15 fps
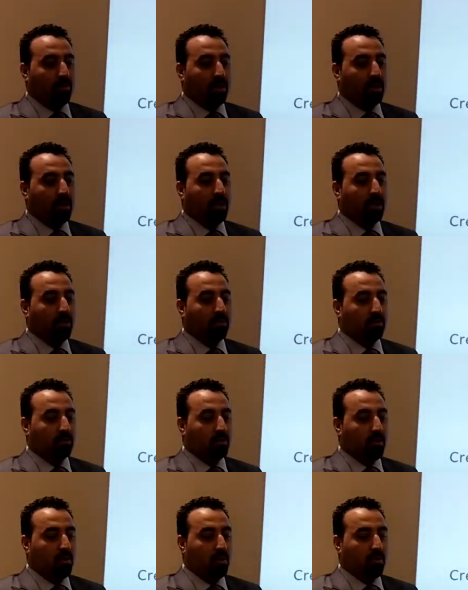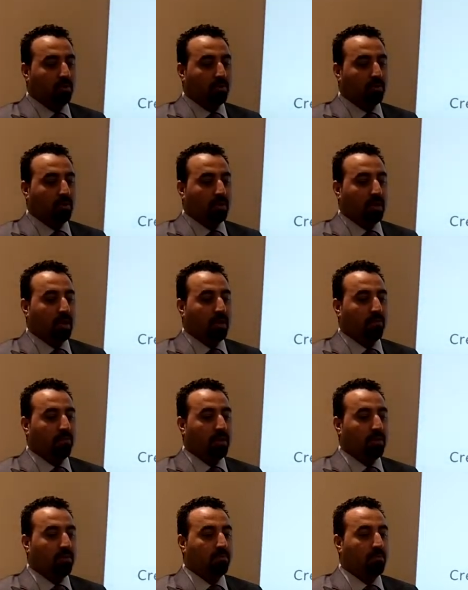credit scores are
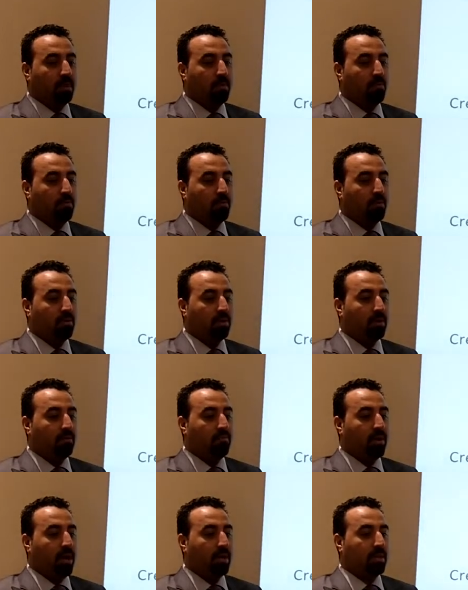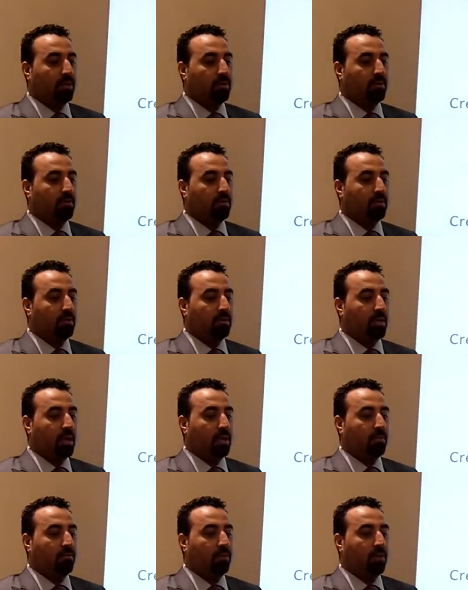one of the important factors
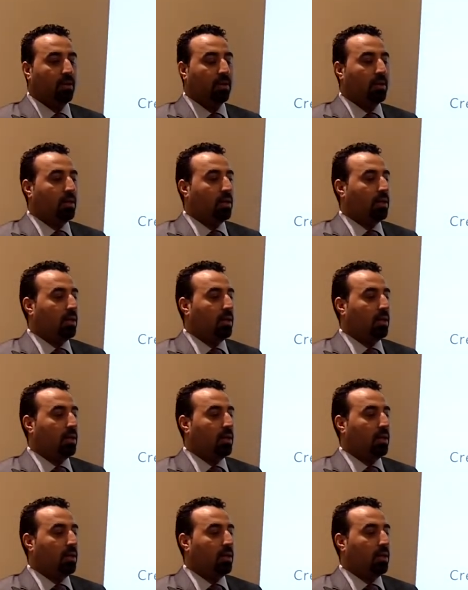that will